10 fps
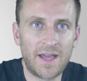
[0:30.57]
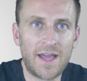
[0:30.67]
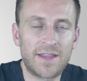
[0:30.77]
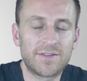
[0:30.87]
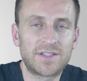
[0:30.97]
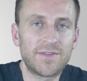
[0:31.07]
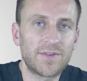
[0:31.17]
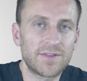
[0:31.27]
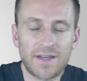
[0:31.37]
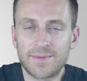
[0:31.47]
And there's
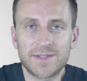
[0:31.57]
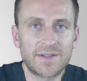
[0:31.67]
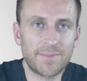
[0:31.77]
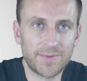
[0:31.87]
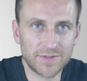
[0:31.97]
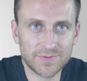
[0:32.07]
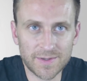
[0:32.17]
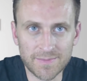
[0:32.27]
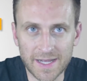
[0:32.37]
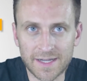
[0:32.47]
different types of temporaries
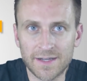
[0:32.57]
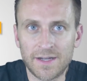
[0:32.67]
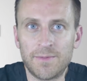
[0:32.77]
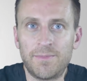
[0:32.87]
we make,